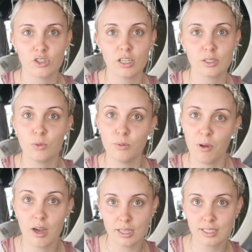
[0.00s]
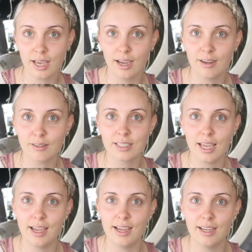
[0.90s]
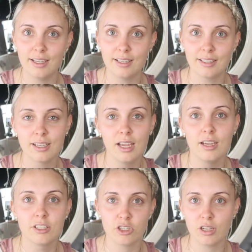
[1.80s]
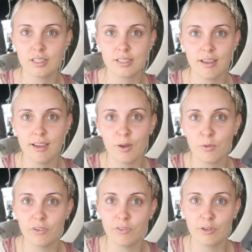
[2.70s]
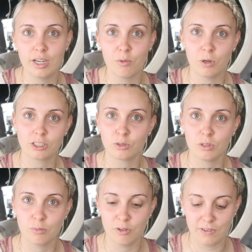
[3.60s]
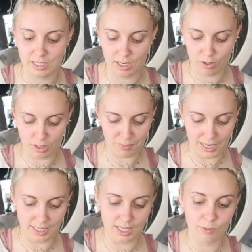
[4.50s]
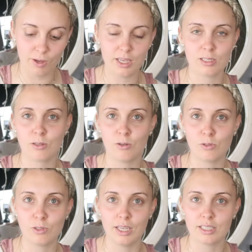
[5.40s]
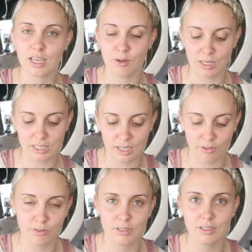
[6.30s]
Josh will pass out and chances are I would have already watched all the movies that are on the plane anyway. So to entertain myself.